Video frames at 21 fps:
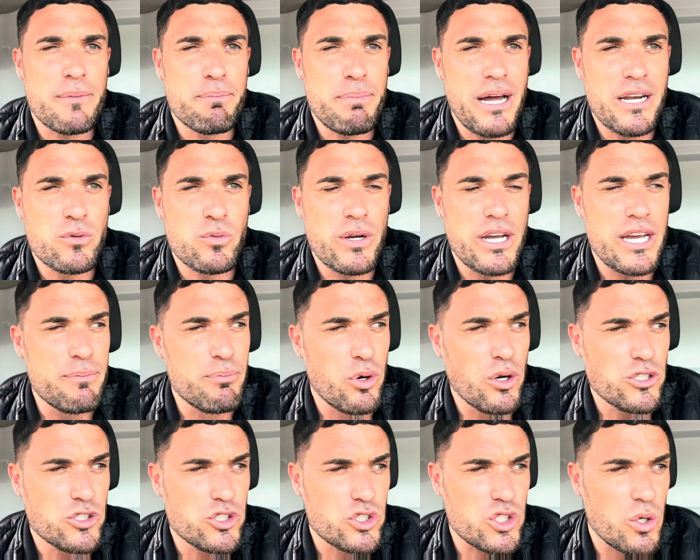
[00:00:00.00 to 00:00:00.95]
a bad way, but
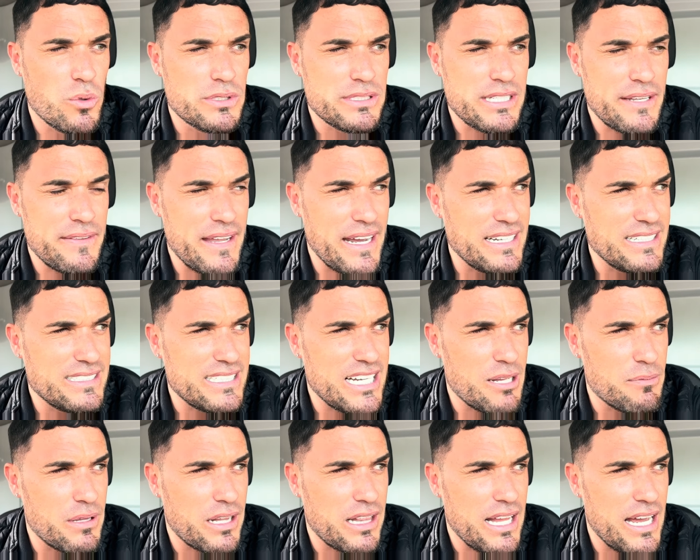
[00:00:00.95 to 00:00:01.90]
it's just always nice to
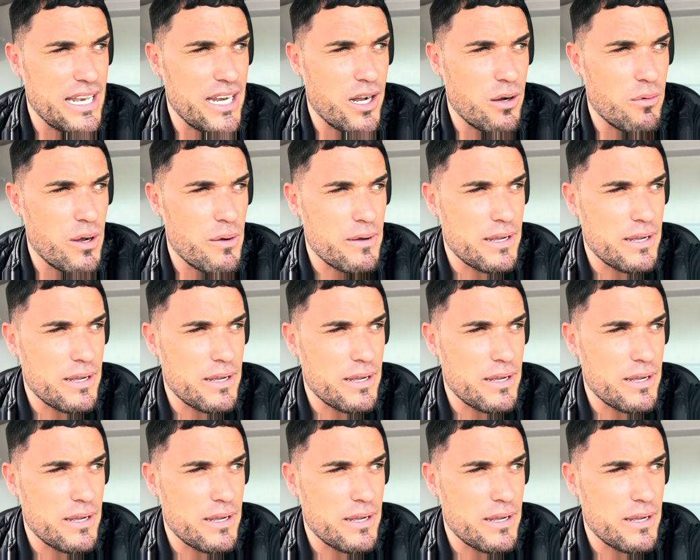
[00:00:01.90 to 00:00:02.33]
help the client out where